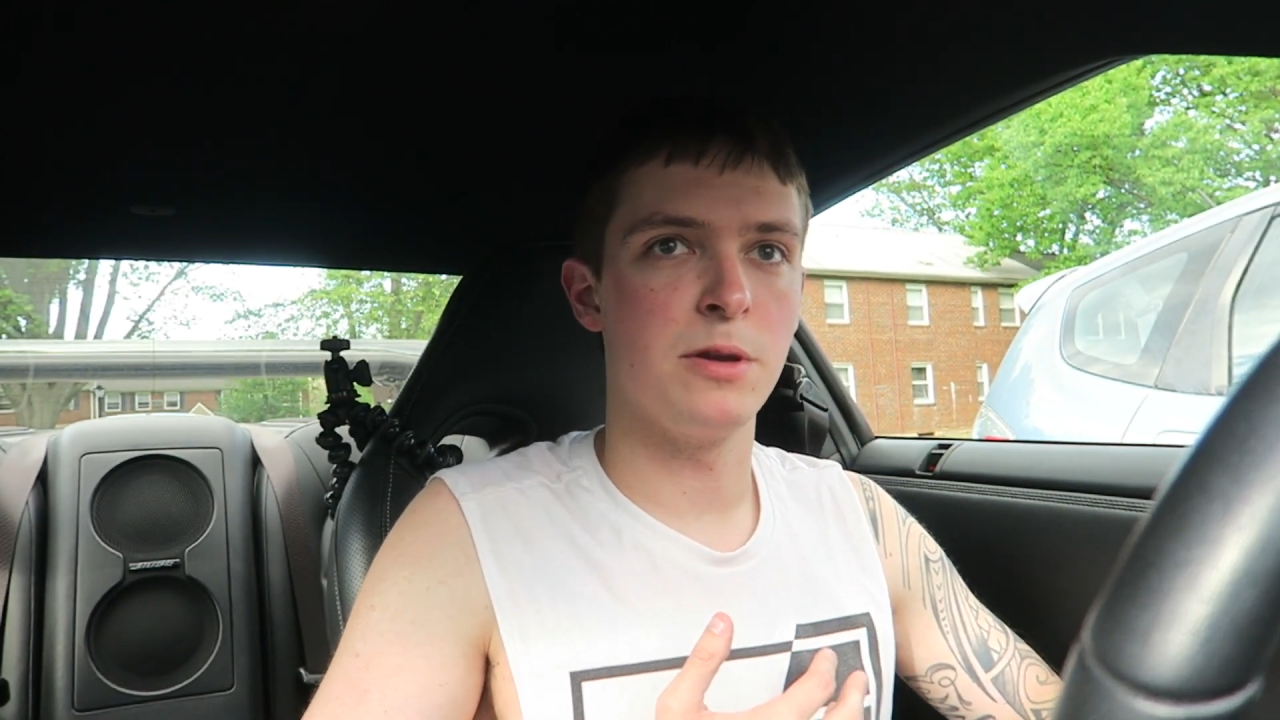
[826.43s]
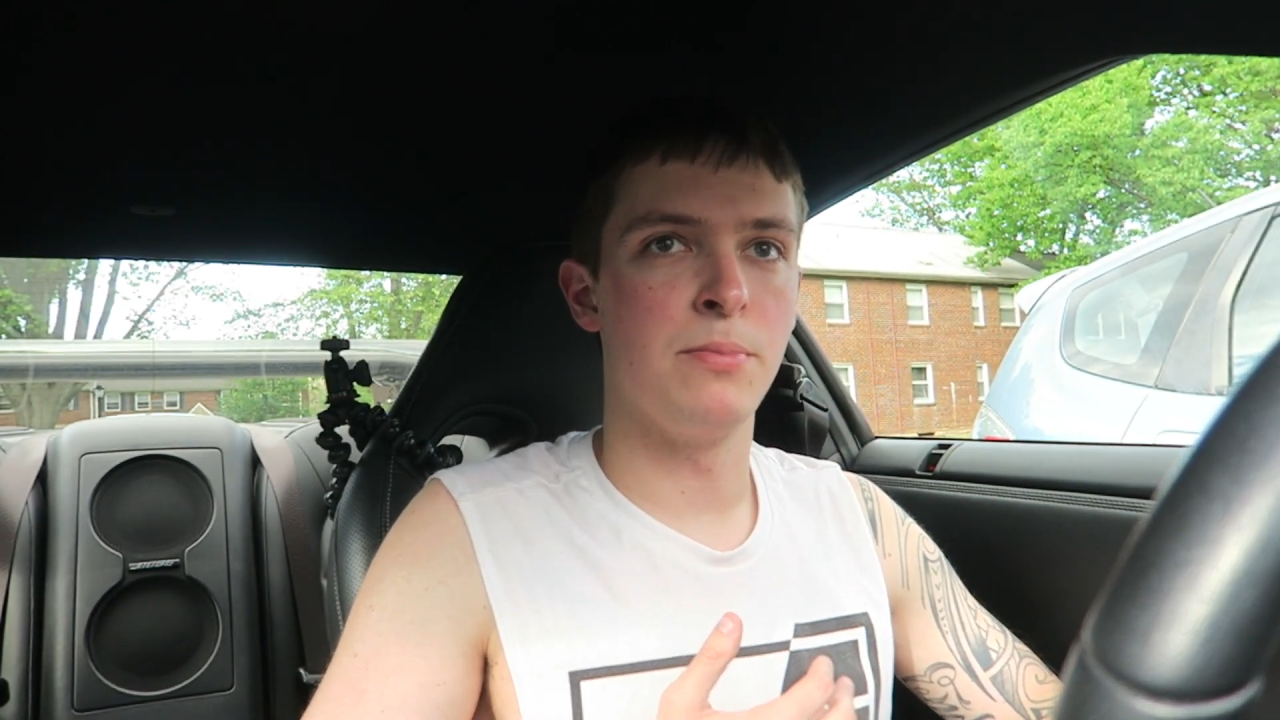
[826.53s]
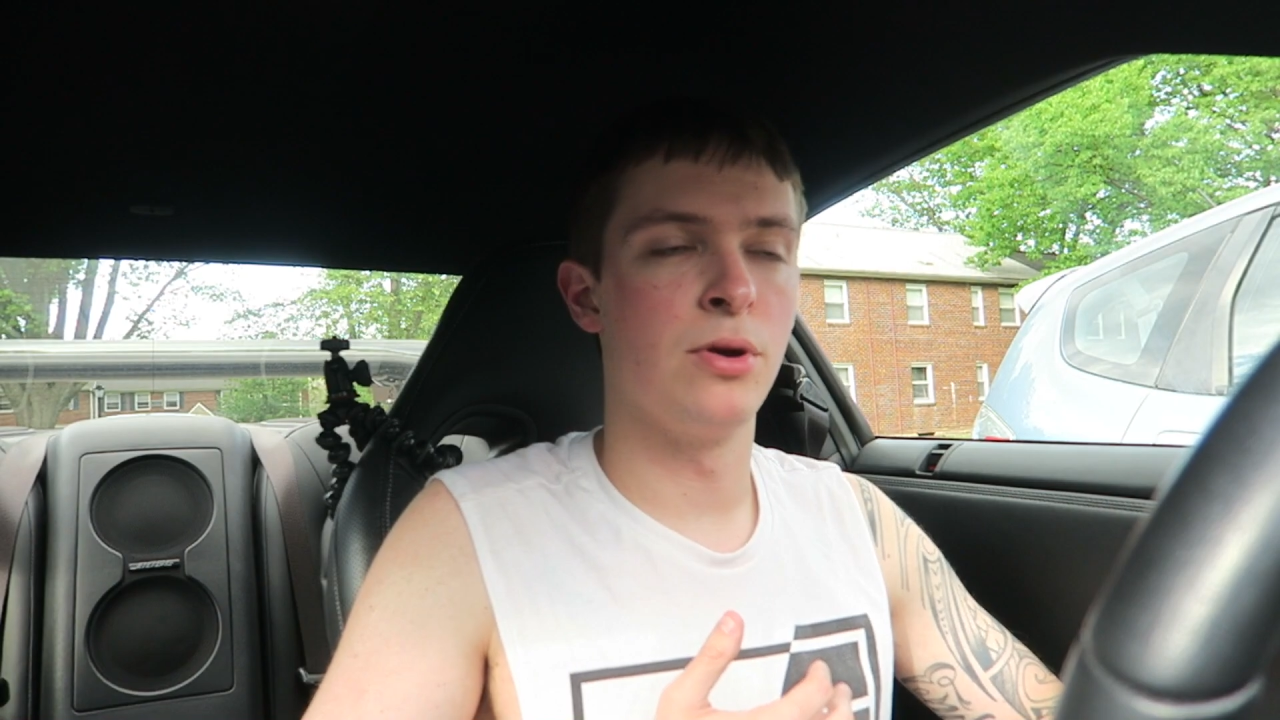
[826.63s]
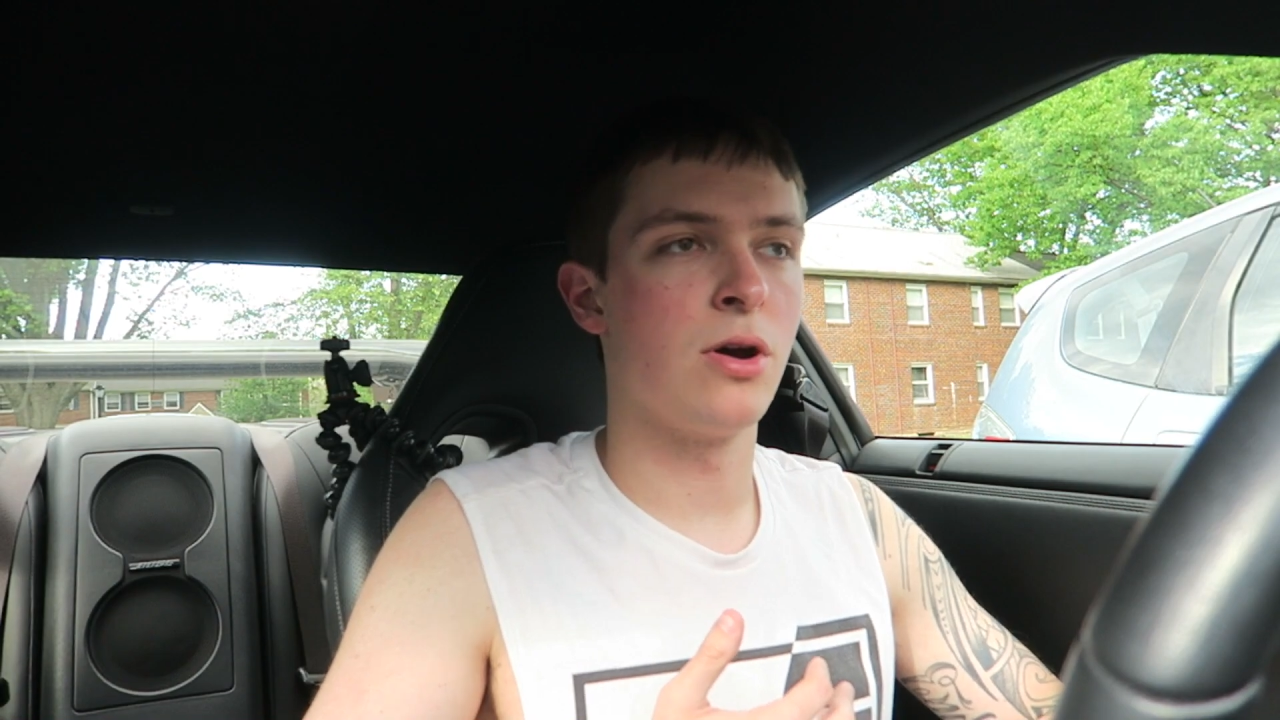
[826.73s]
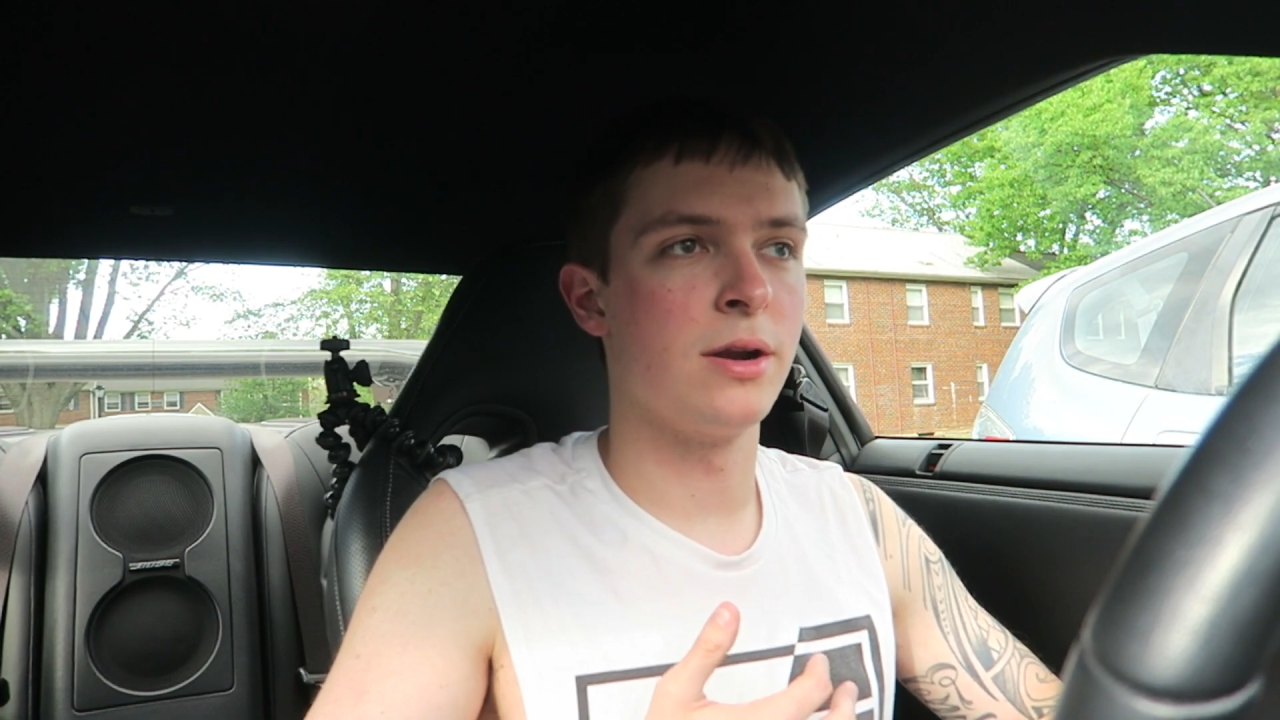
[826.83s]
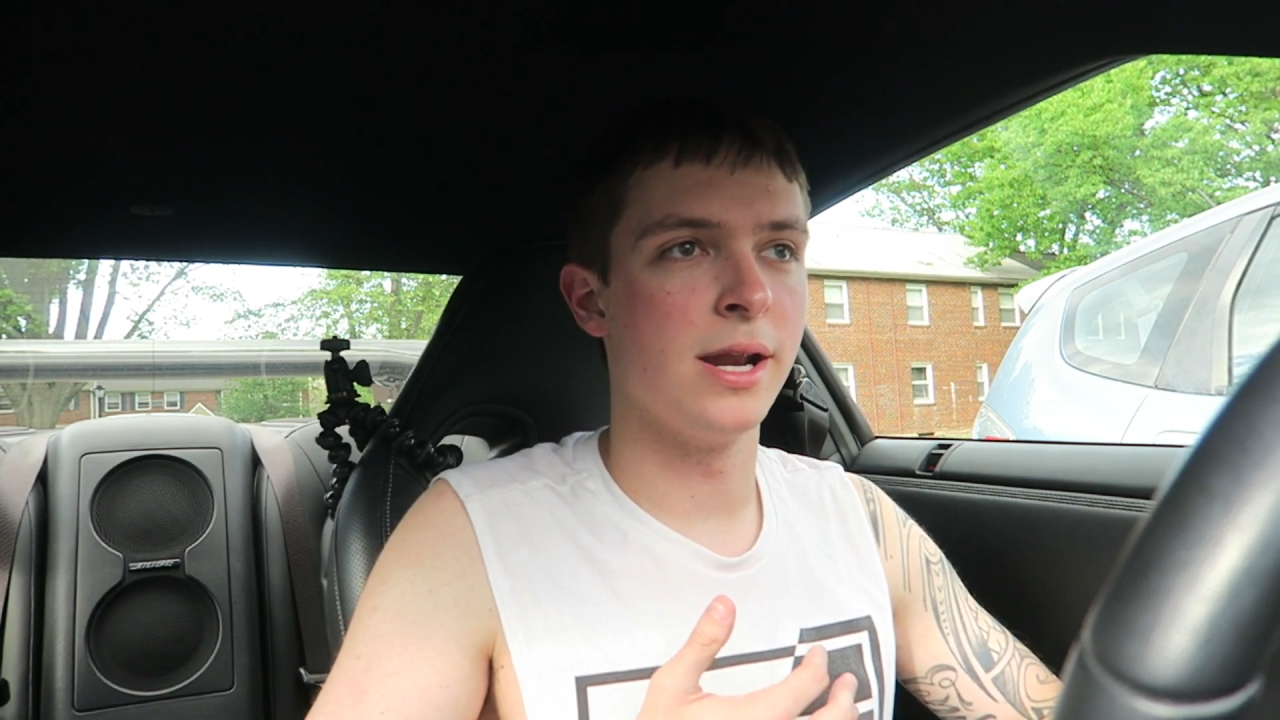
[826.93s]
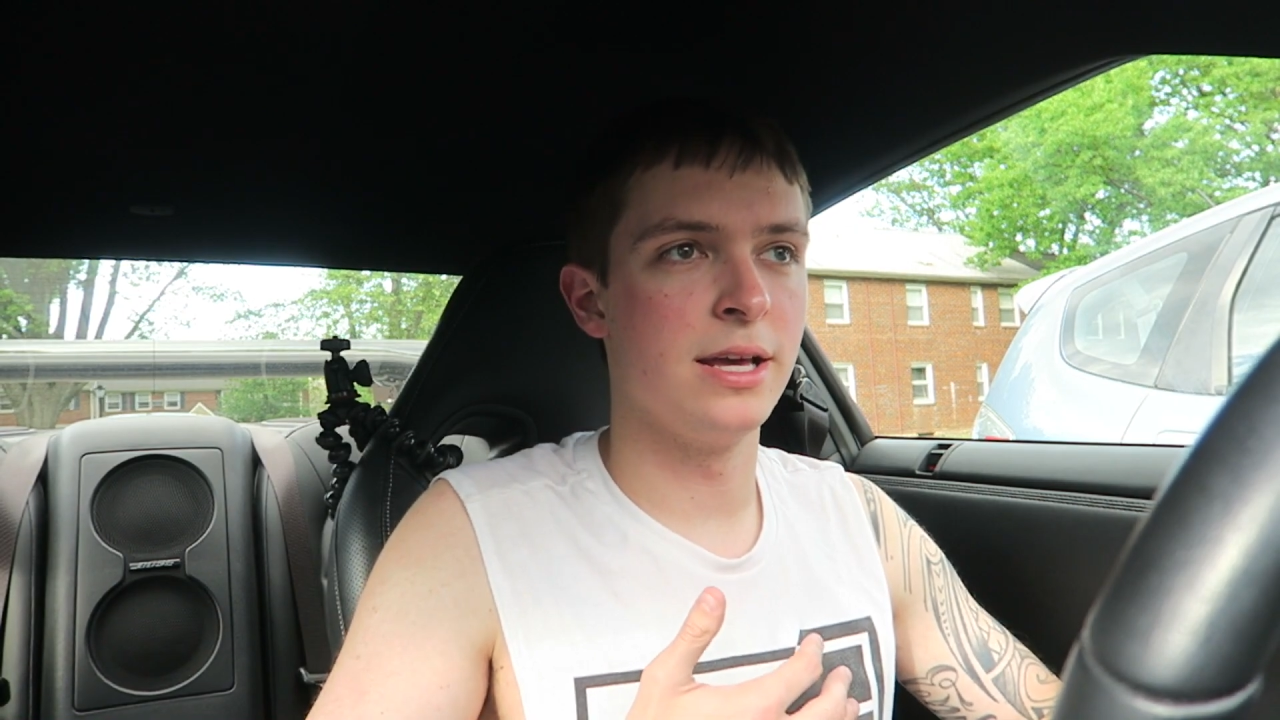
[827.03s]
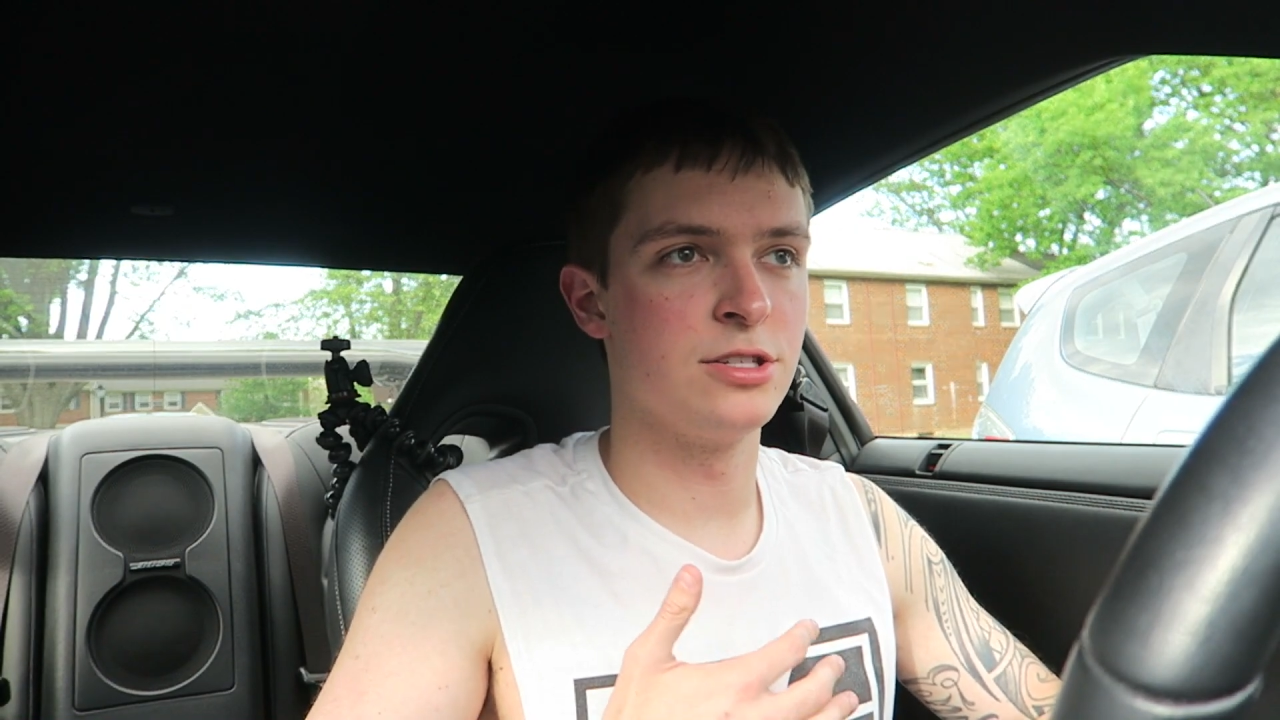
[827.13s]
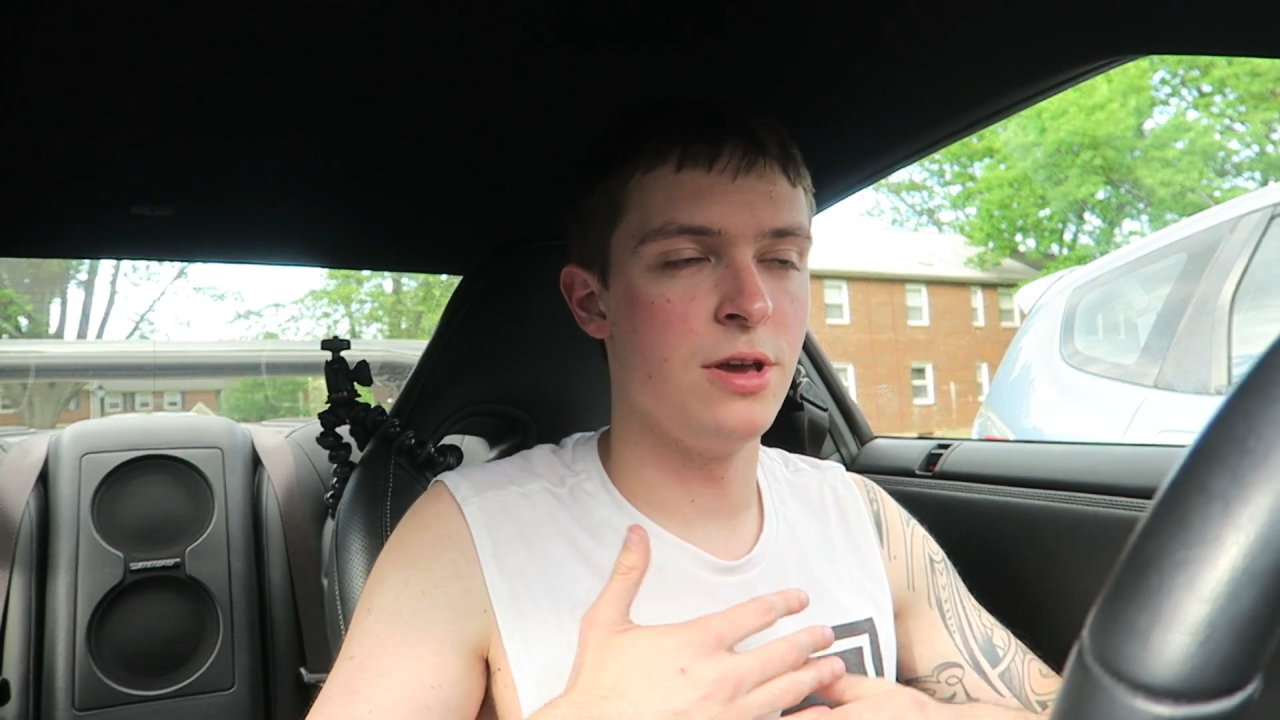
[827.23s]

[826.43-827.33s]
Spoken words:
be put on it.